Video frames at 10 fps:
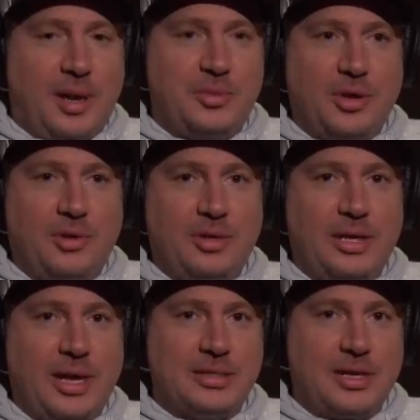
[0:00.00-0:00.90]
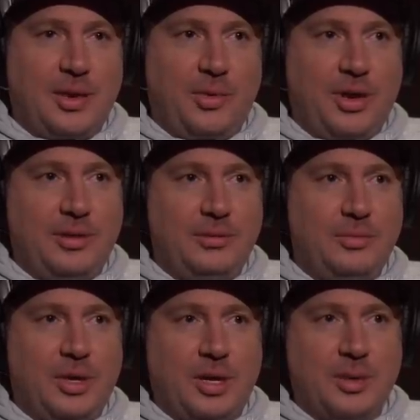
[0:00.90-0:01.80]
I'm totally anti-white
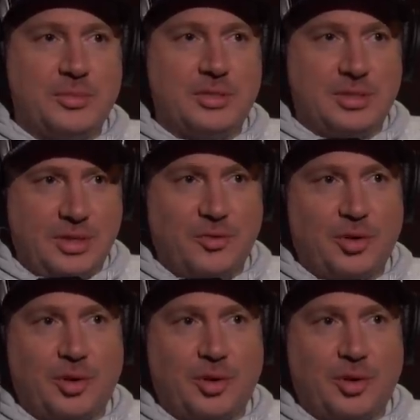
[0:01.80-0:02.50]
when it comes to Stephen